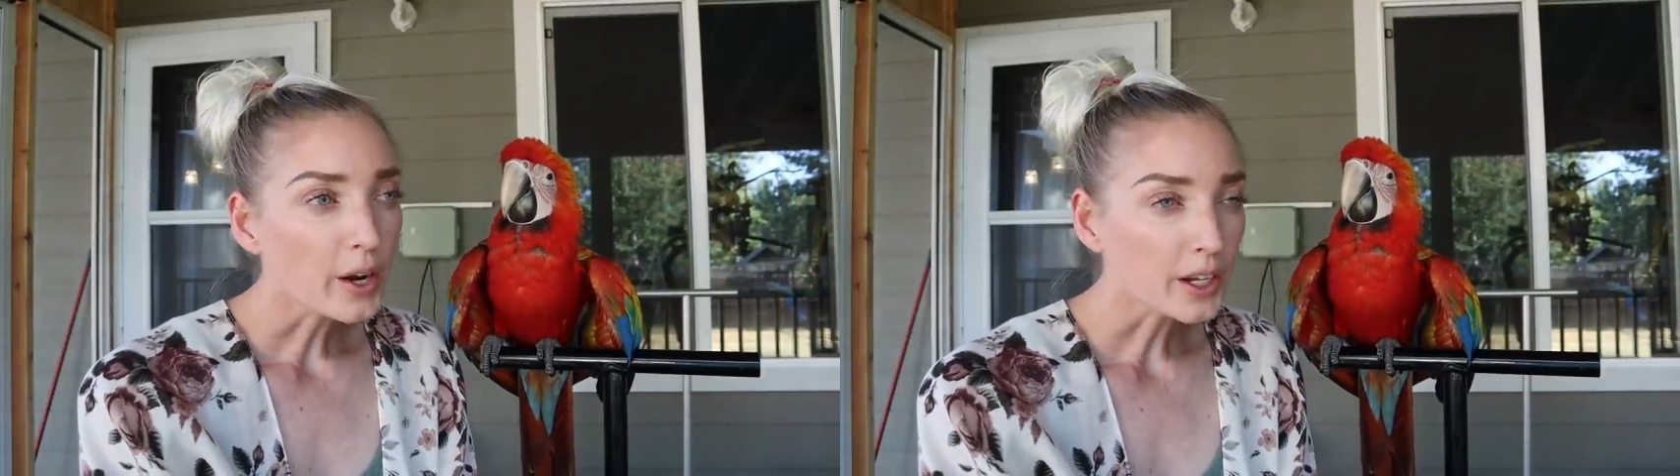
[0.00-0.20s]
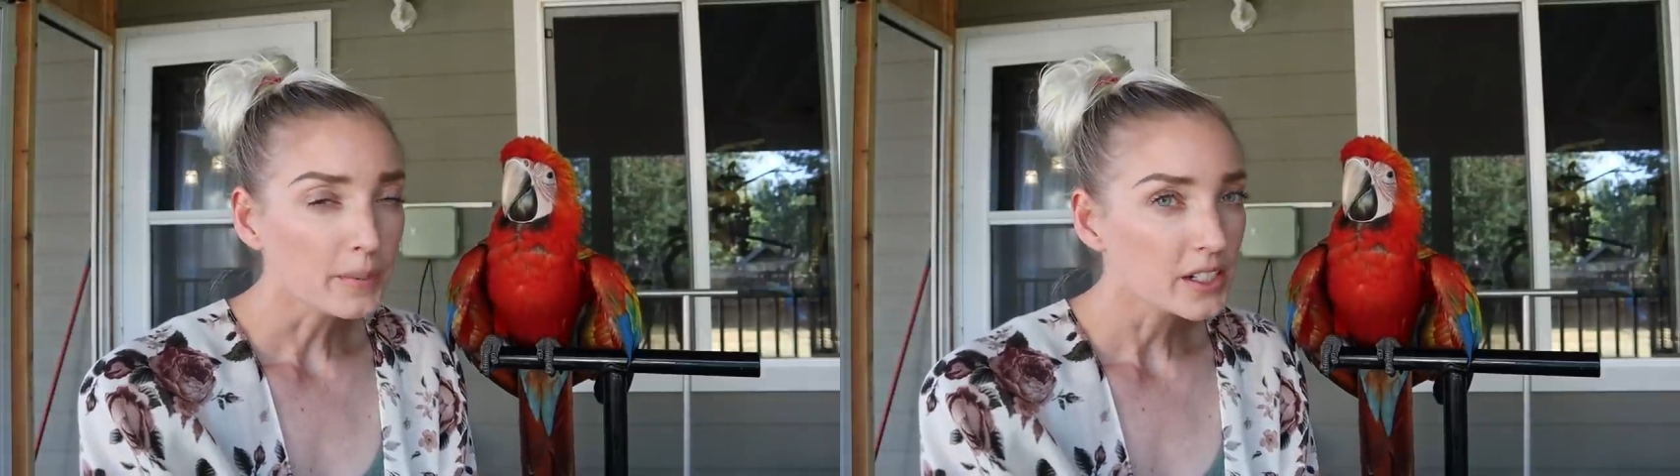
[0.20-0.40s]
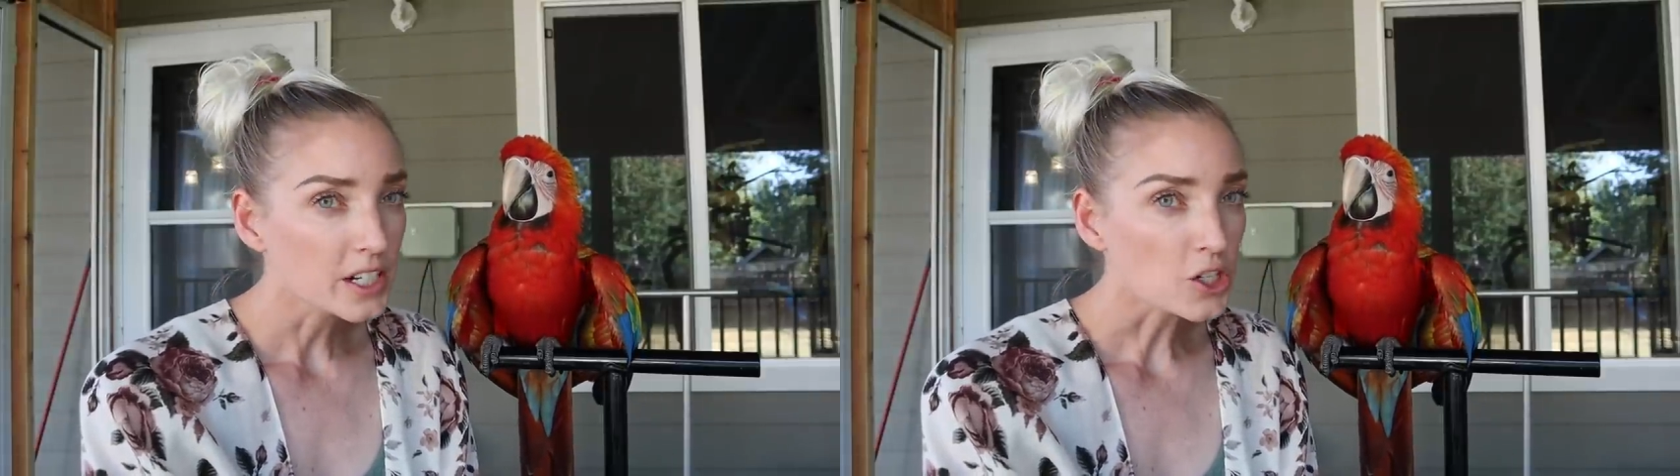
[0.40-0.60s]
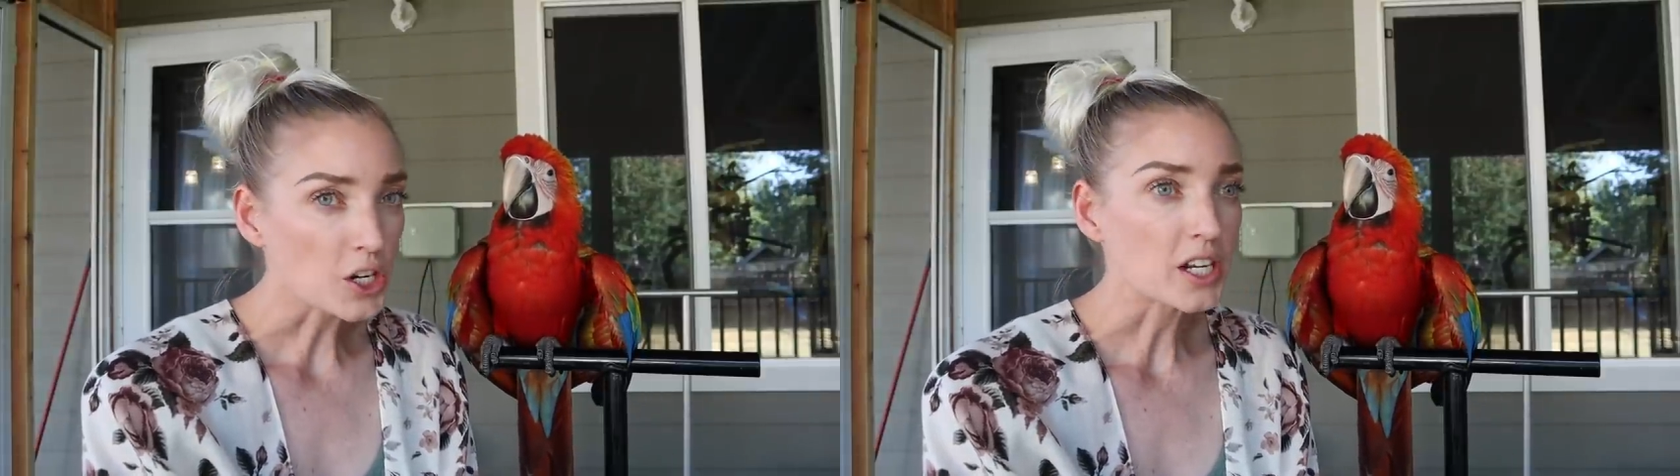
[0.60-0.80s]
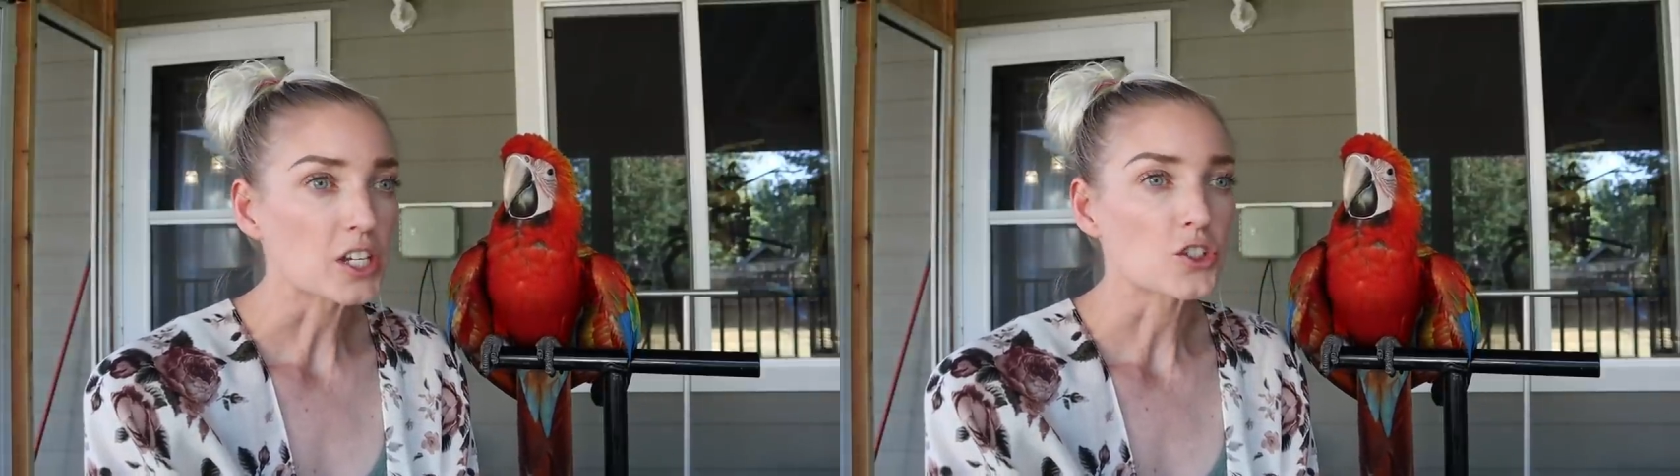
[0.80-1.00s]

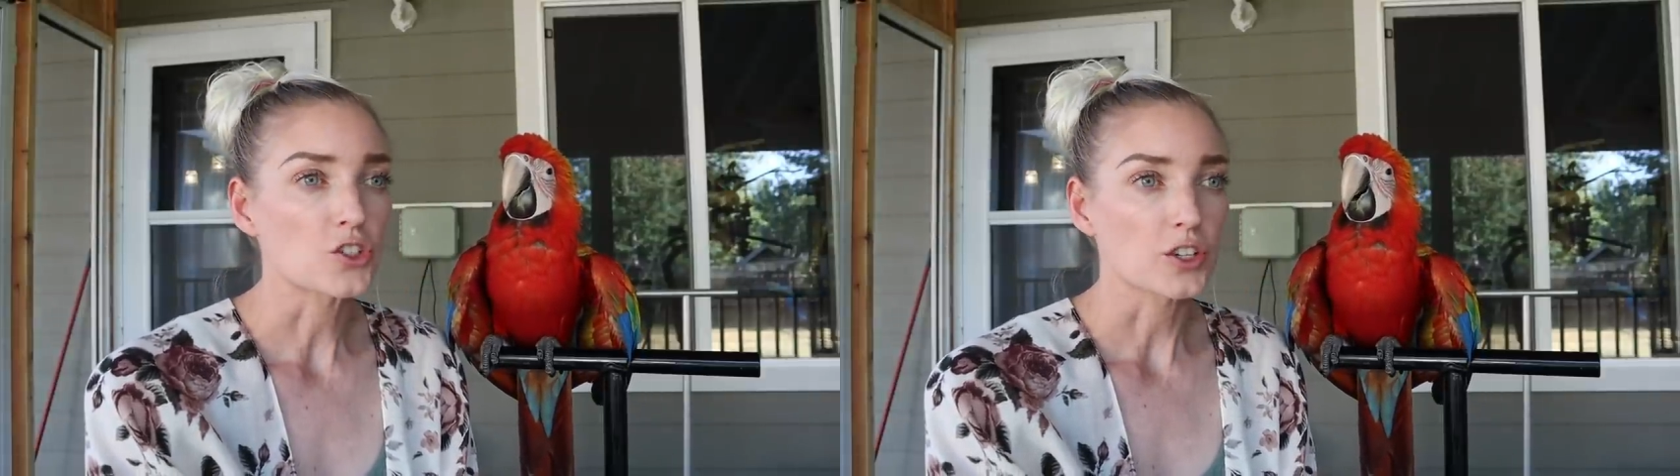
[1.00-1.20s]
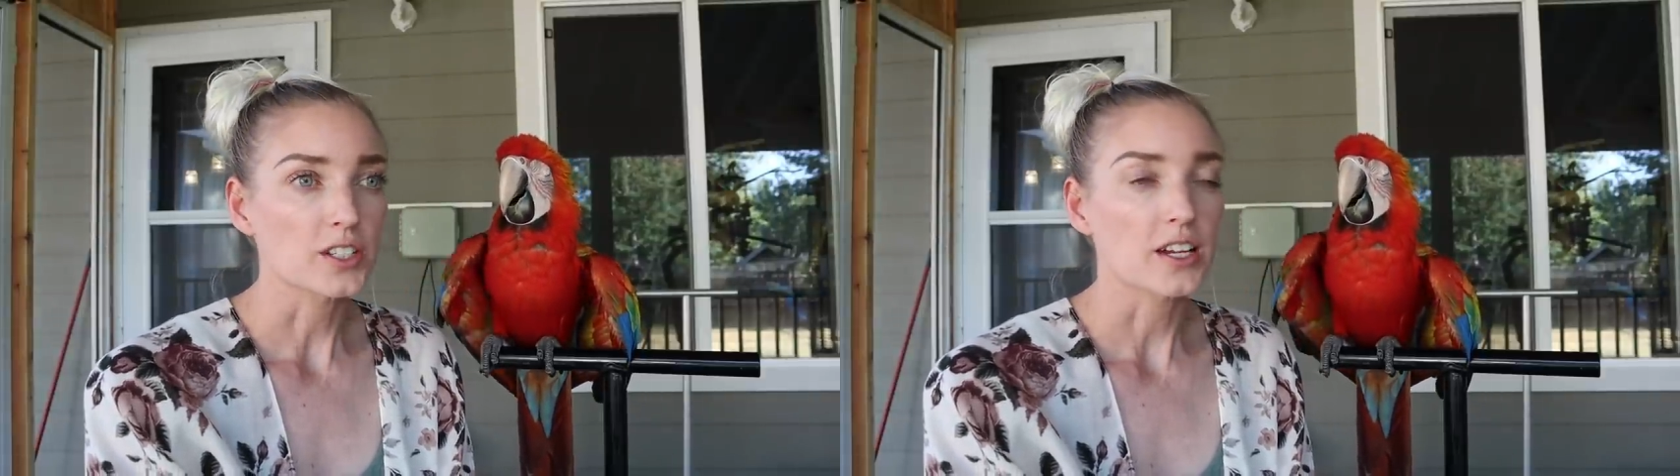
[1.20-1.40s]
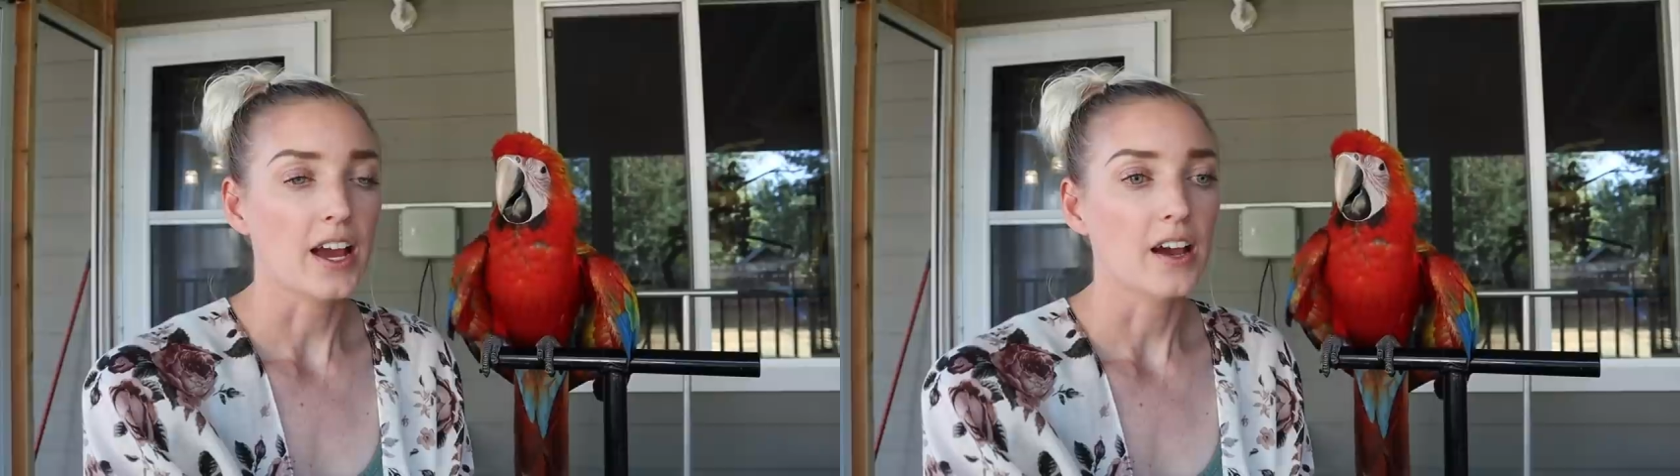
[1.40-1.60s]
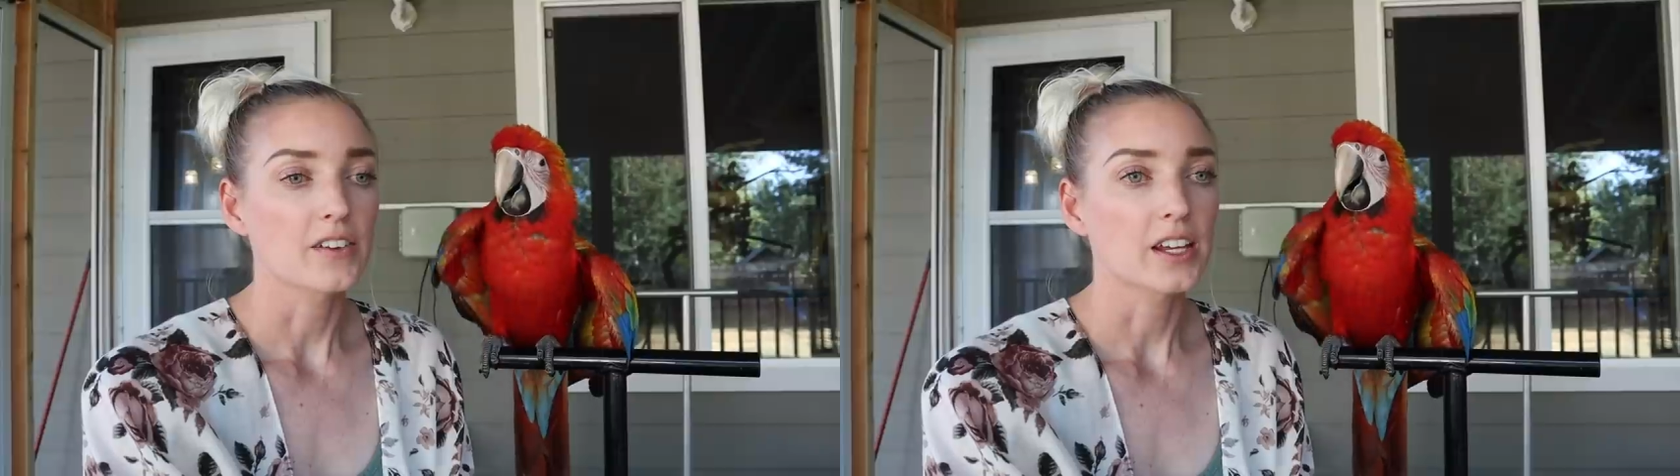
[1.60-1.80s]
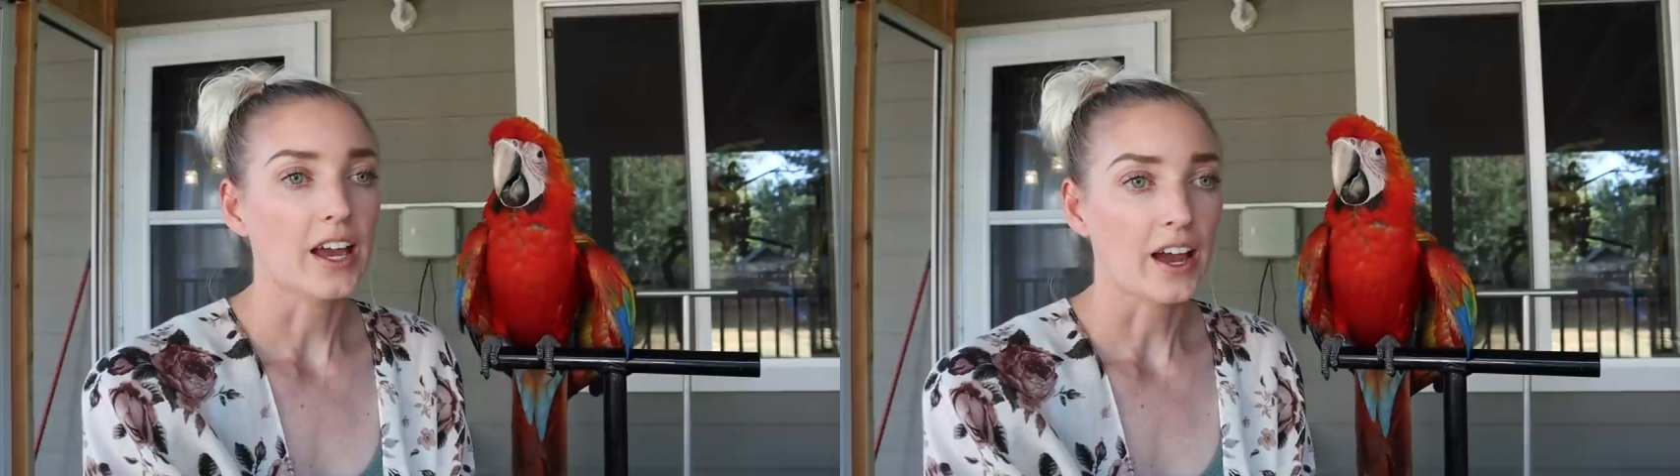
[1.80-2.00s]
recommendation is just having